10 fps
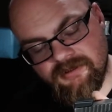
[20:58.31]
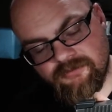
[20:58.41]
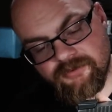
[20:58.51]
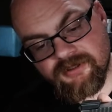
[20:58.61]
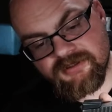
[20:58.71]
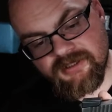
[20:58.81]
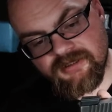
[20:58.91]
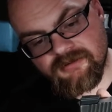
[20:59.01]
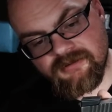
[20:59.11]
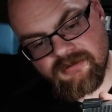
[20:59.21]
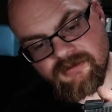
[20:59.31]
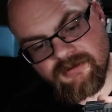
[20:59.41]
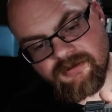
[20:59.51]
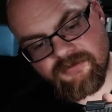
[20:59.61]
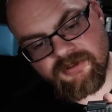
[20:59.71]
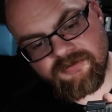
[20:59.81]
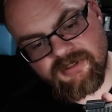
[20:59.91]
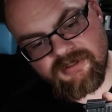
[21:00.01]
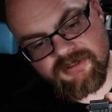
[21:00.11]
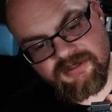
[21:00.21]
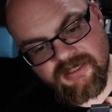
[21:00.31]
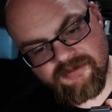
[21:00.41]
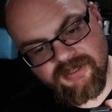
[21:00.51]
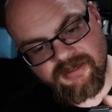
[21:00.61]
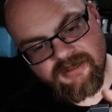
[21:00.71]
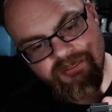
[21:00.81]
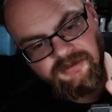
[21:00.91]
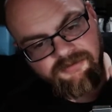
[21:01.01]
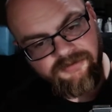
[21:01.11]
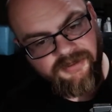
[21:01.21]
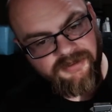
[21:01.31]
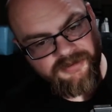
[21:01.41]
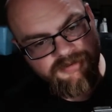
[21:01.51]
rear sight, the front of it does have that kind of